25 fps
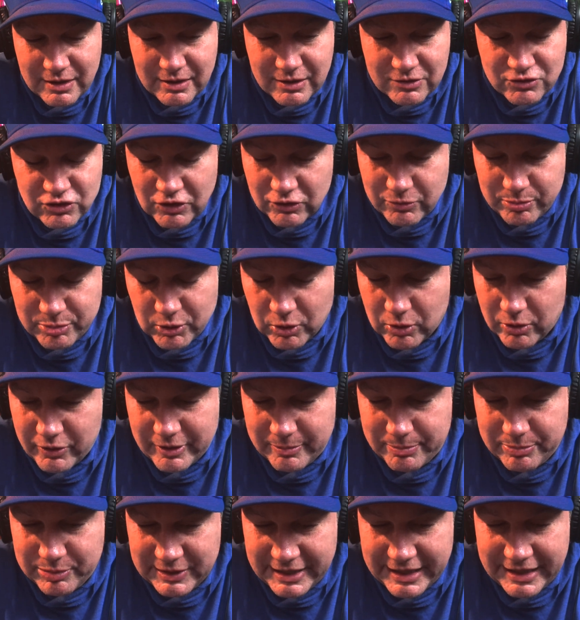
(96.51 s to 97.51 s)
It's just brutal. The
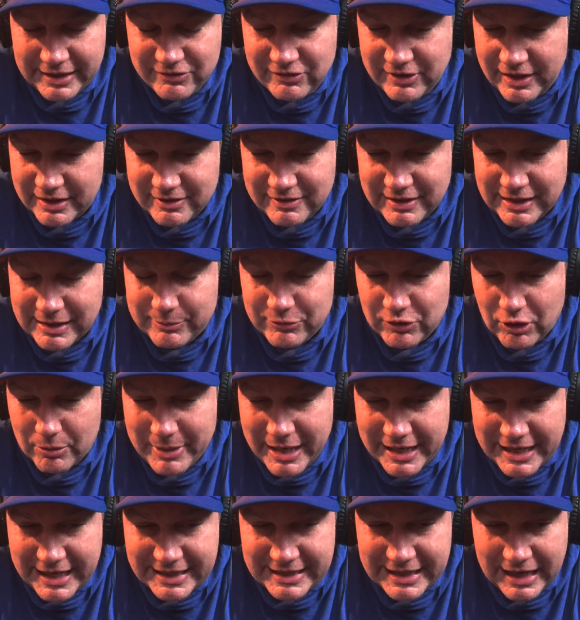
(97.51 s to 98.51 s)
plays that teams are
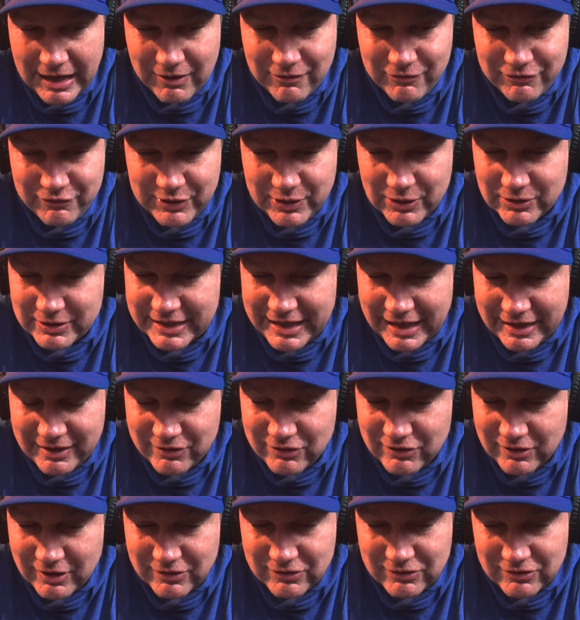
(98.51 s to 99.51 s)
making downfield
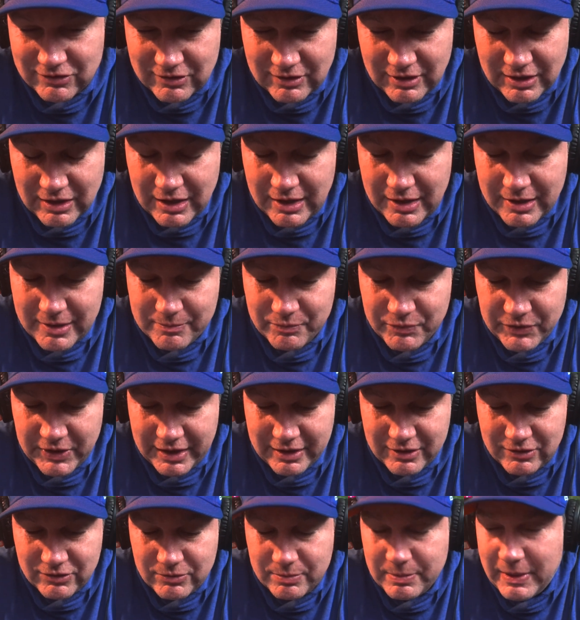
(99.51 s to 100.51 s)
against us
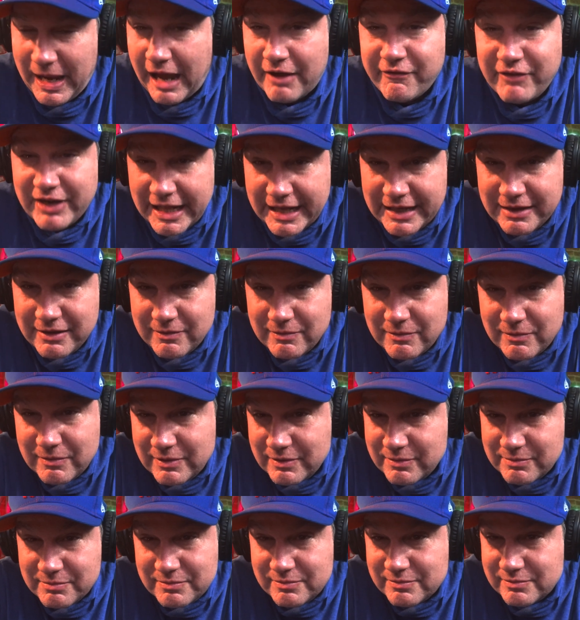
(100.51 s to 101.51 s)
is evident
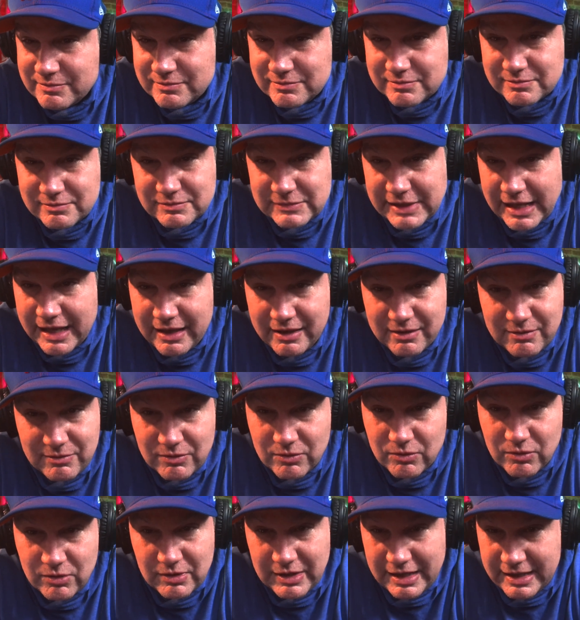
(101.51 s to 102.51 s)
that
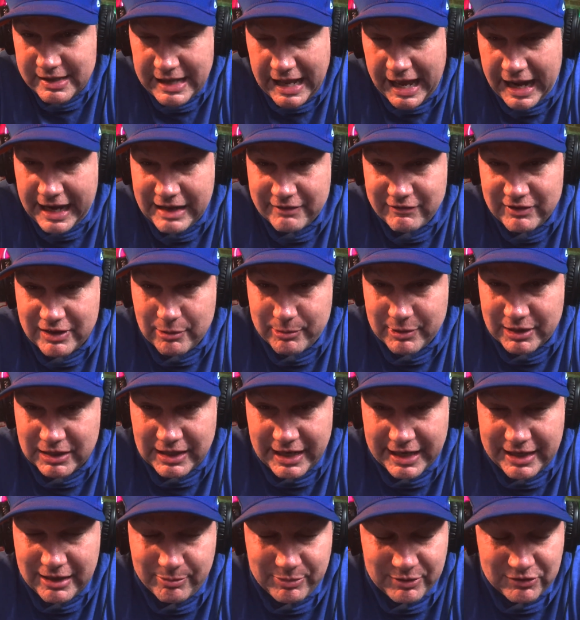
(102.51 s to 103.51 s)
not having them in the
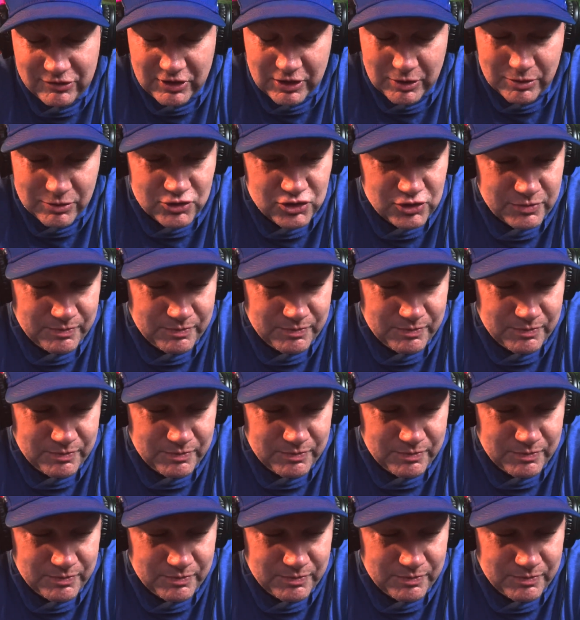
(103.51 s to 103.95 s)
lineup is huge.